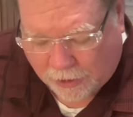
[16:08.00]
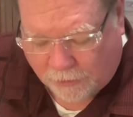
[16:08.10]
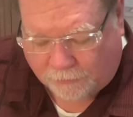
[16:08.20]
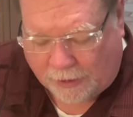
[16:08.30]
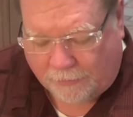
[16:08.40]
good
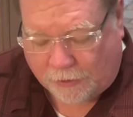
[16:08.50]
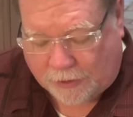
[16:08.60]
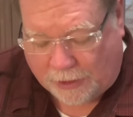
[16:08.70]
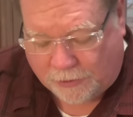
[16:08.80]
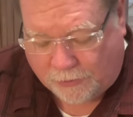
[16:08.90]
flavor. It's
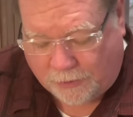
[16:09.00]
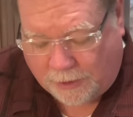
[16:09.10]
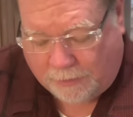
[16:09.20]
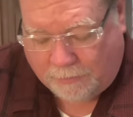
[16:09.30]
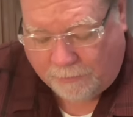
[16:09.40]
kind of
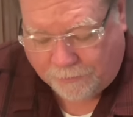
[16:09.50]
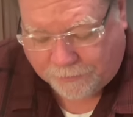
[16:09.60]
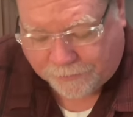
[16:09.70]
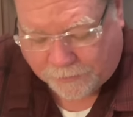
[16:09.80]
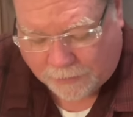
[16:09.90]
sweet,
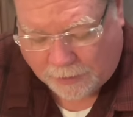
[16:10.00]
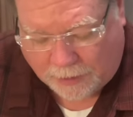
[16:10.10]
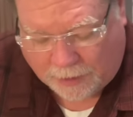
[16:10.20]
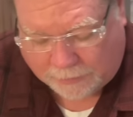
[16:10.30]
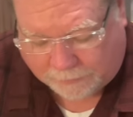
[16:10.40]

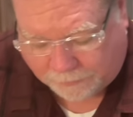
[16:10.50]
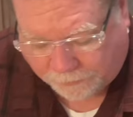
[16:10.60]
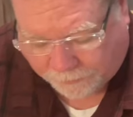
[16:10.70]
but